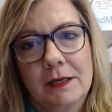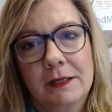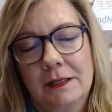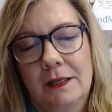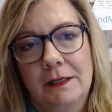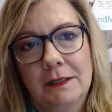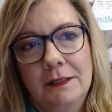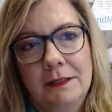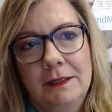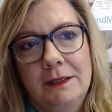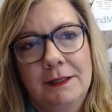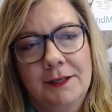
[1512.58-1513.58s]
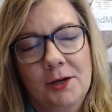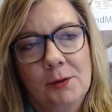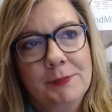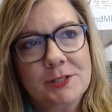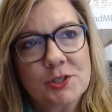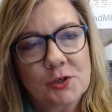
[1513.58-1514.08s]
get in,
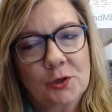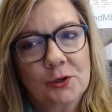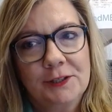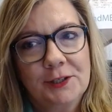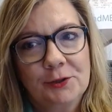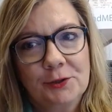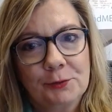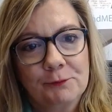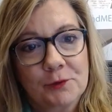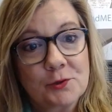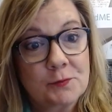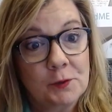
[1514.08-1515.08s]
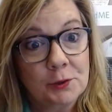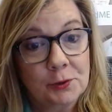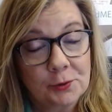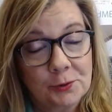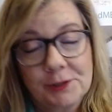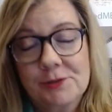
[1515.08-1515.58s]
I mentioned earlier, first of all,
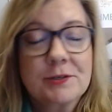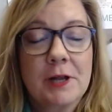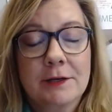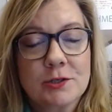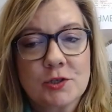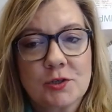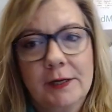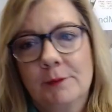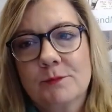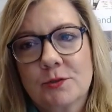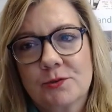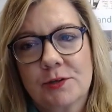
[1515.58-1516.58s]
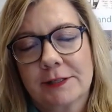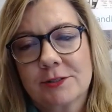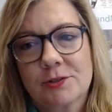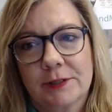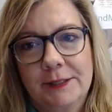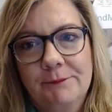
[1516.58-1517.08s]
your career is not a straight up
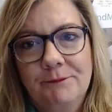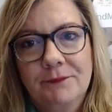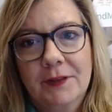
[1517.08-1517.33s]
trajectory.